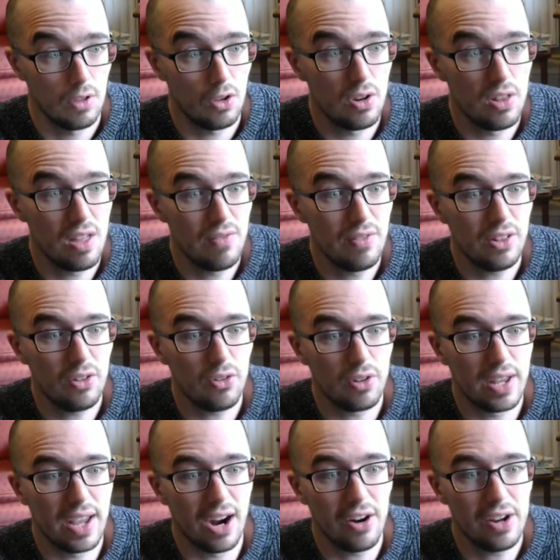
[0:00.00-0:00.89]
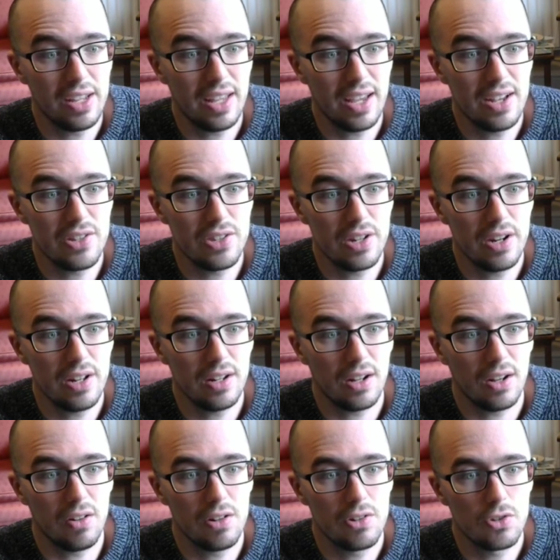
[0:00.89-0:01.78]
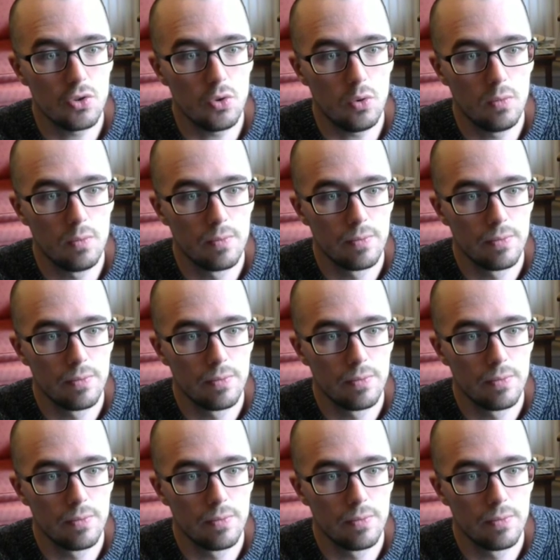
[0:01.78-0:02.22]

Oh, do they have a little carrying case in it? Oh, that's cool.